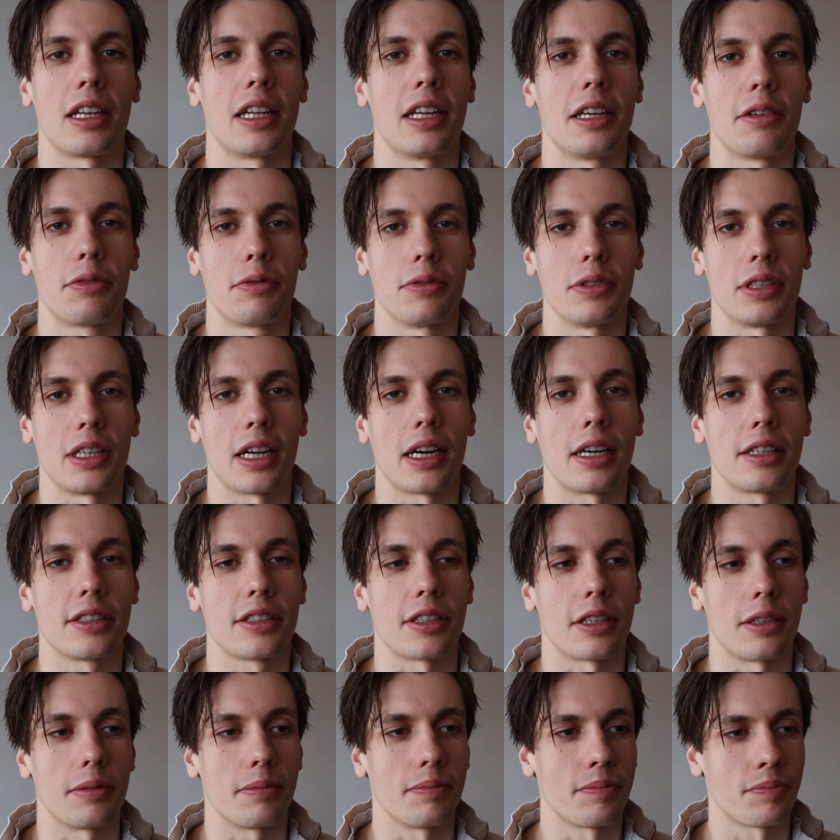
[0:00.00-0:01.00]
live without
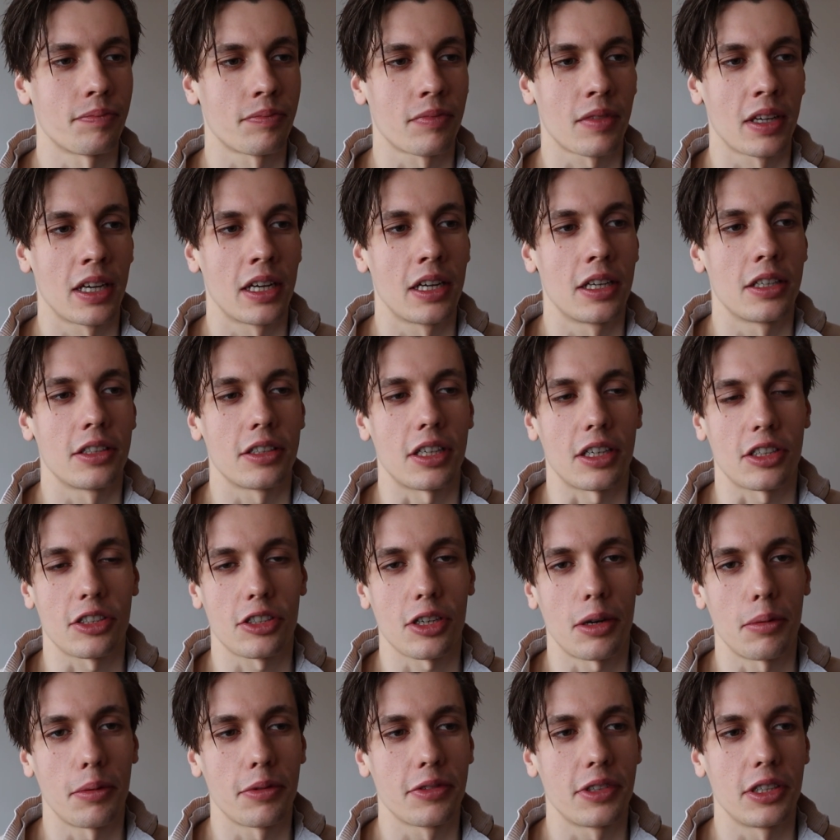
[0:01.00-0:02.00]
them, that
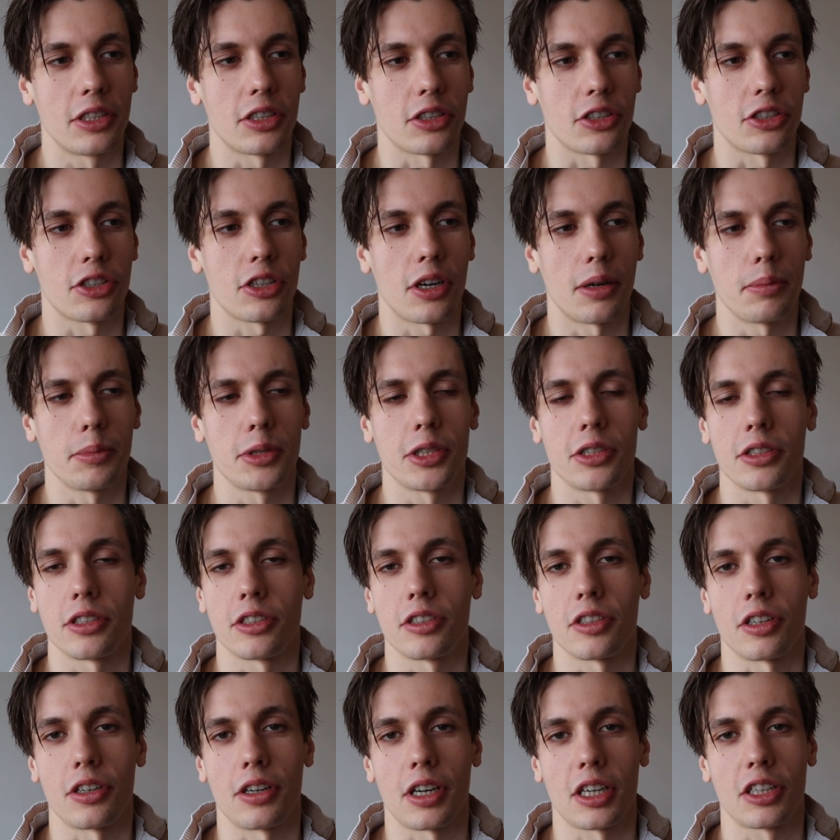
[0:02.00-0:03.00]
some of these
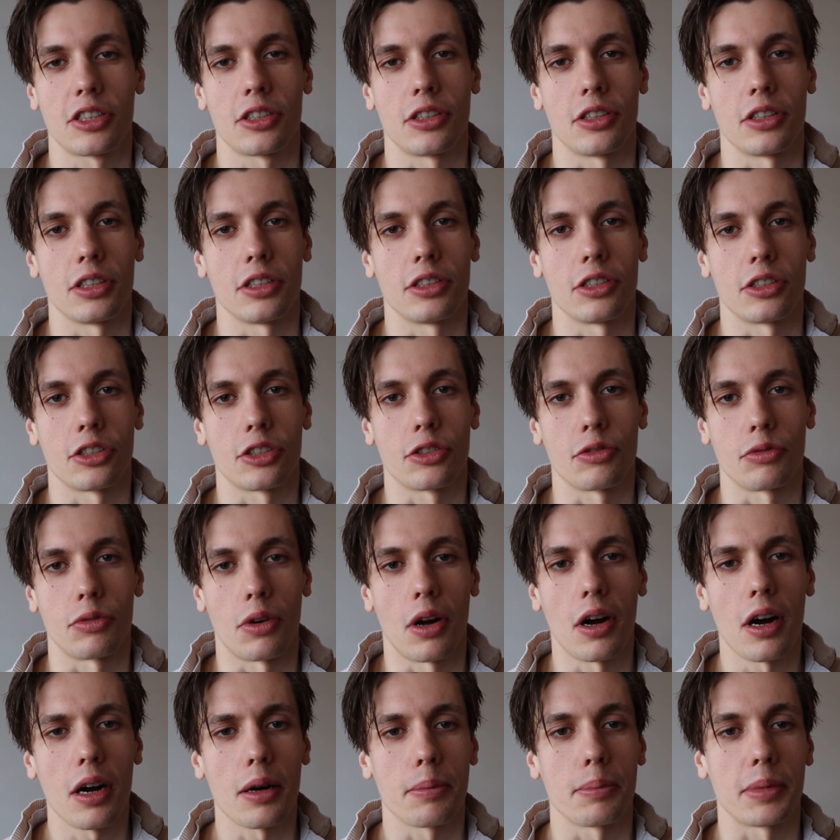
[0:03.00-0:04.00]
assumptions are actually just
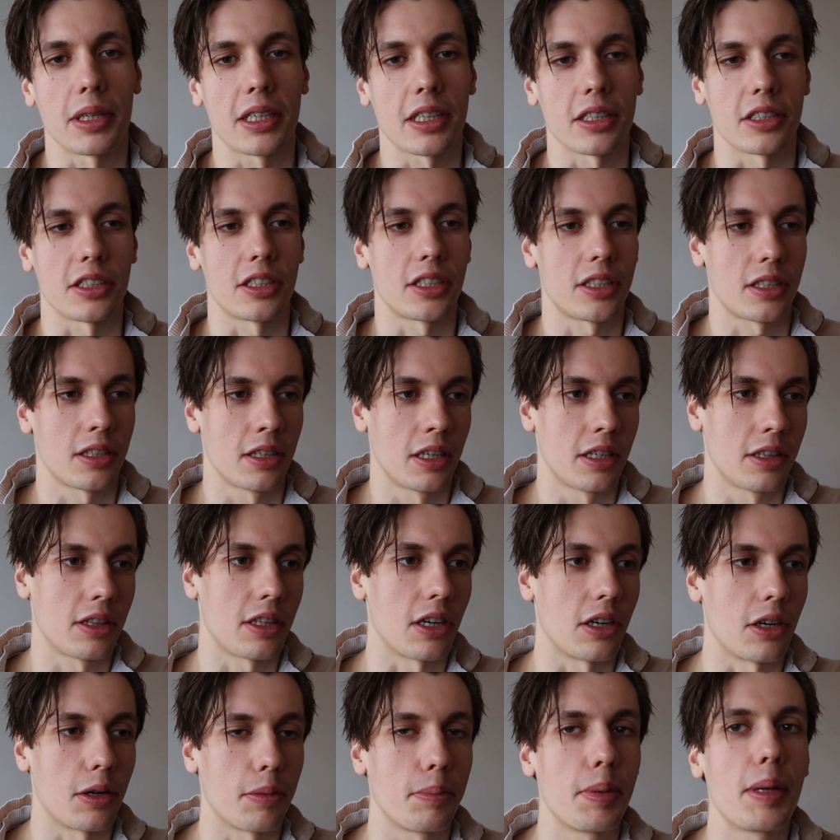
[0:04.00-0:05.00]
wrong, because
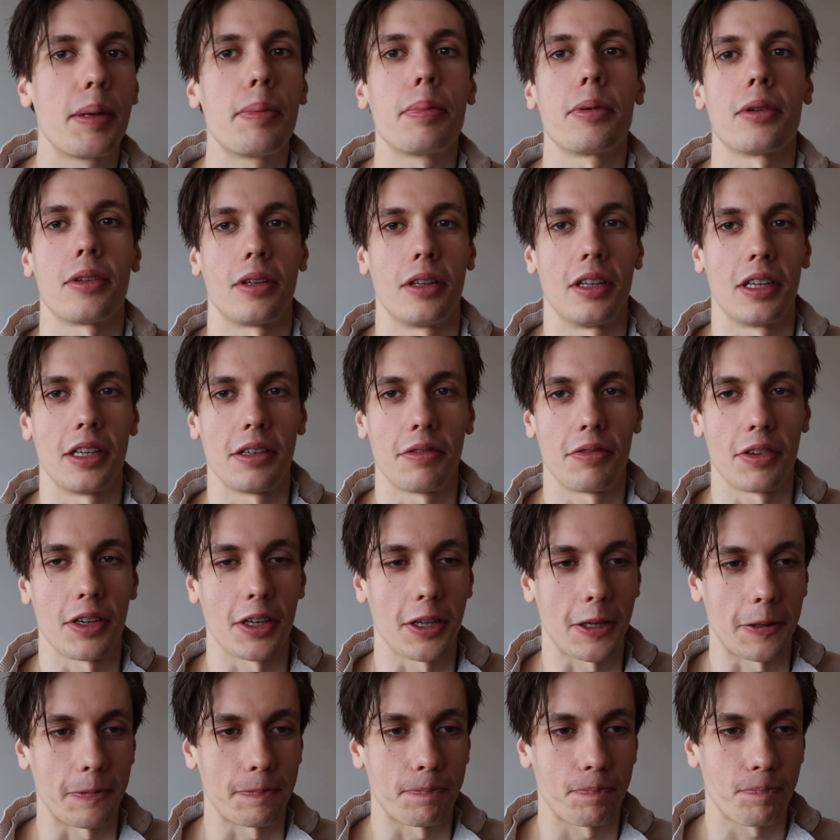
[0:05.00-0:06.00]
there are people
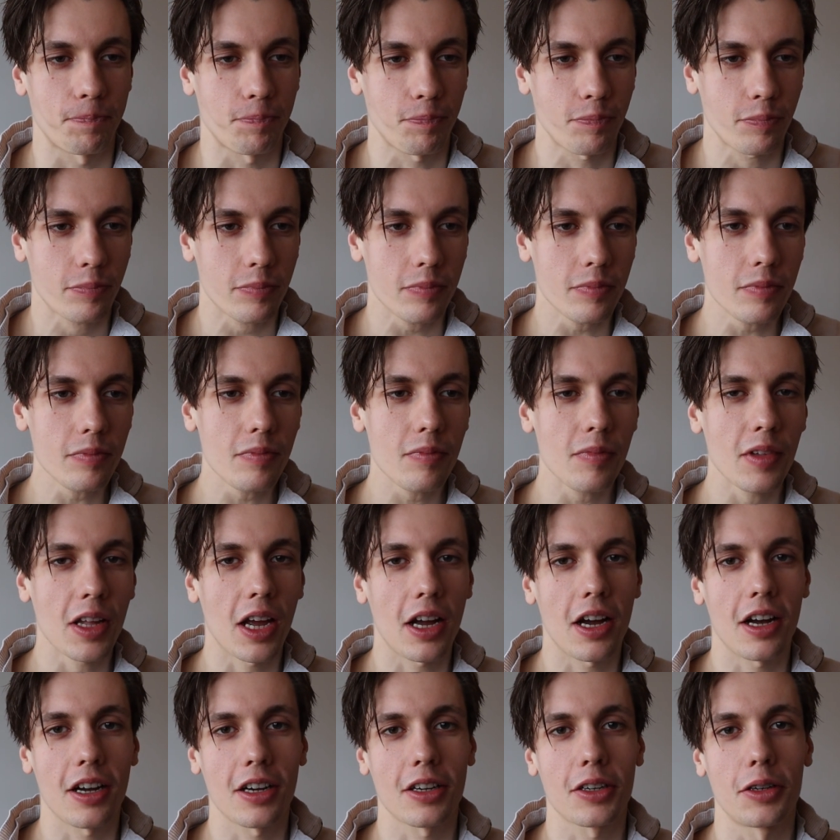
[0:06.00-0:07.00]
living
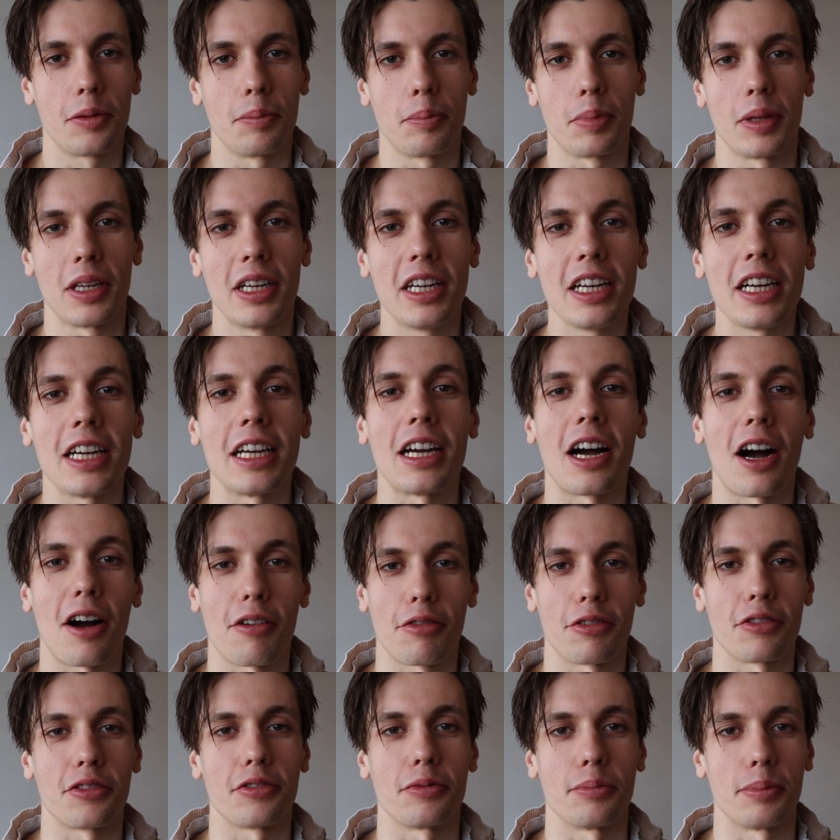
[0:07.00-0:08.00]
completely
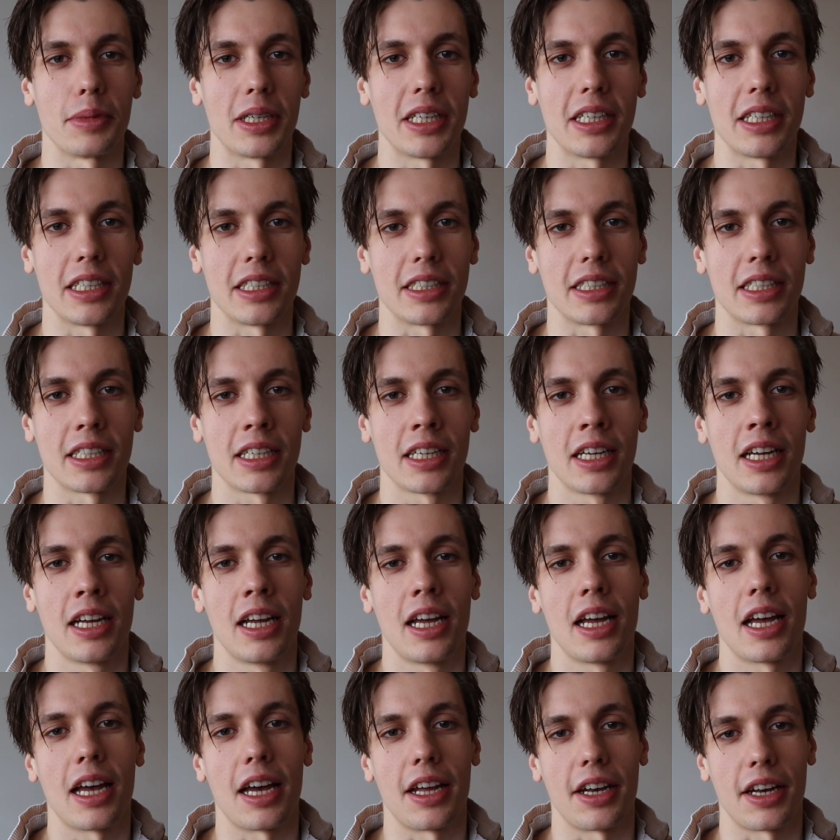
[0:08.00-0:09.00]
off of meat
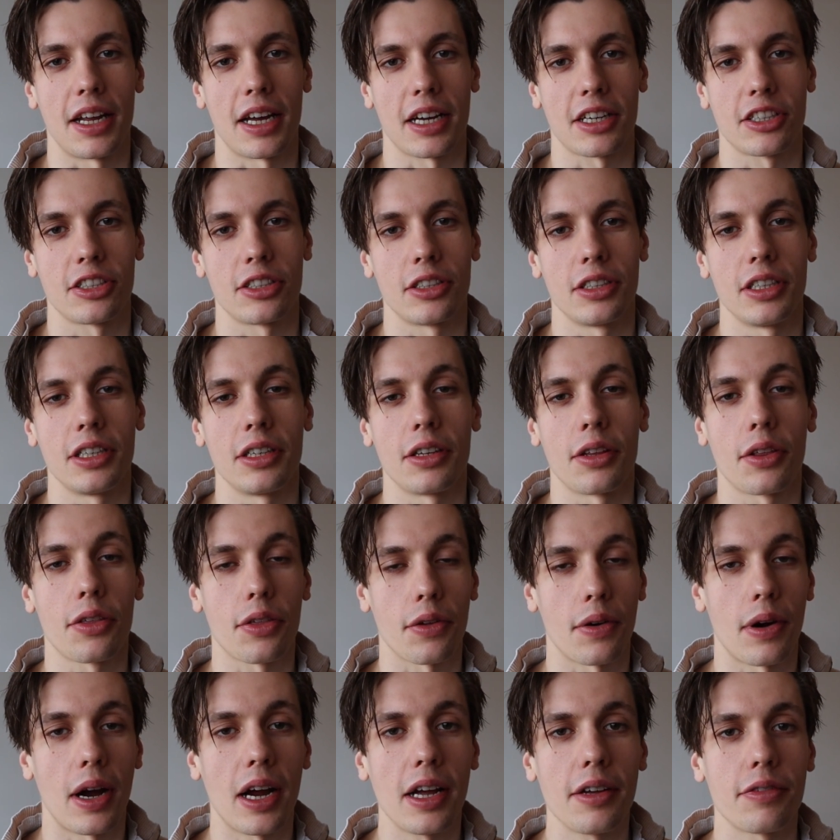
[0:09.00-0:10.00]
and actually
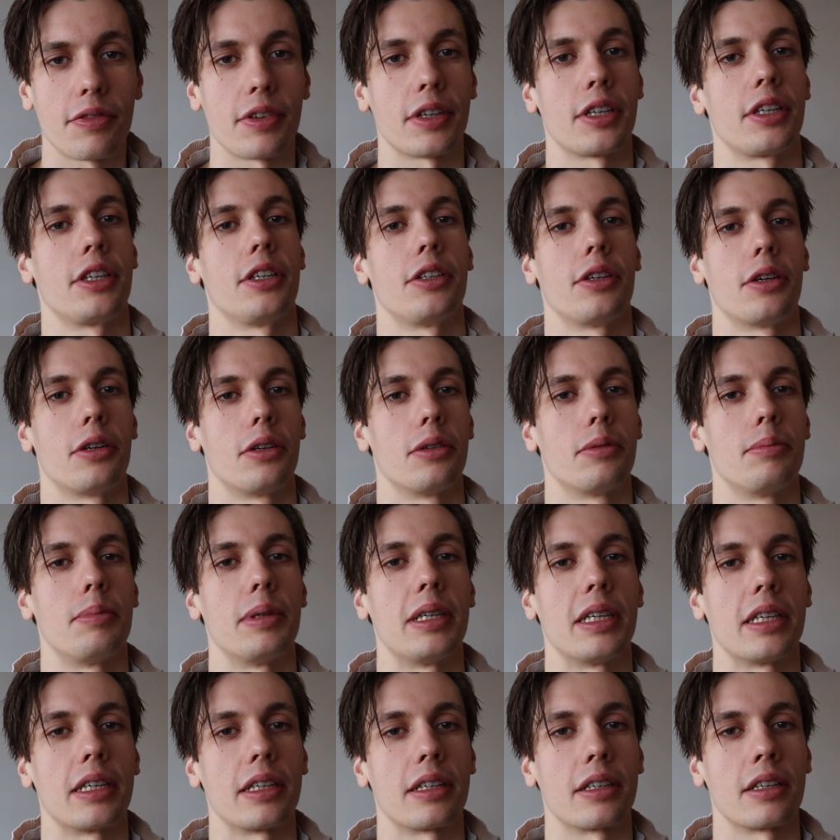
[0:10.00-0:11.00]
thriving,
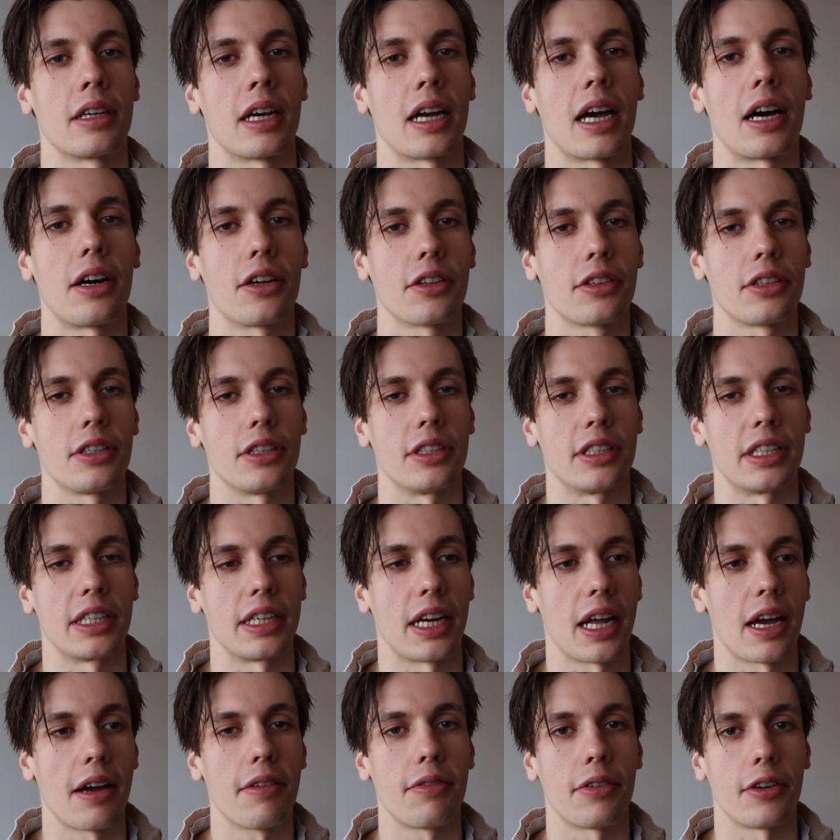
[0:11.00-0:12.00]
being healthier than
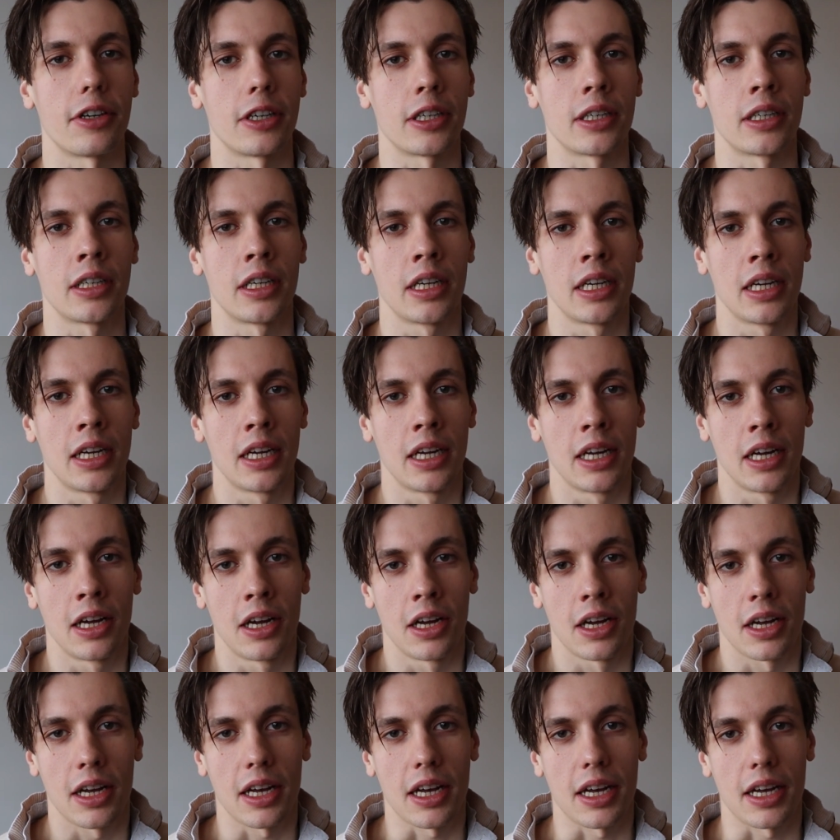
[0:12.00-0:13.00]
ever.
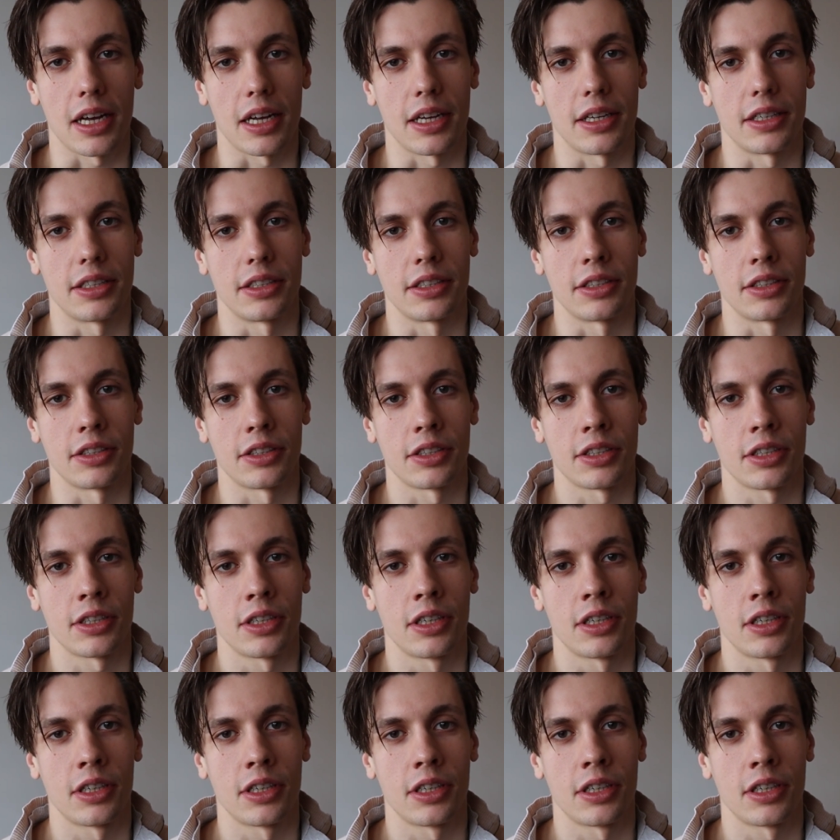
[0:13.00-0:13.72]
And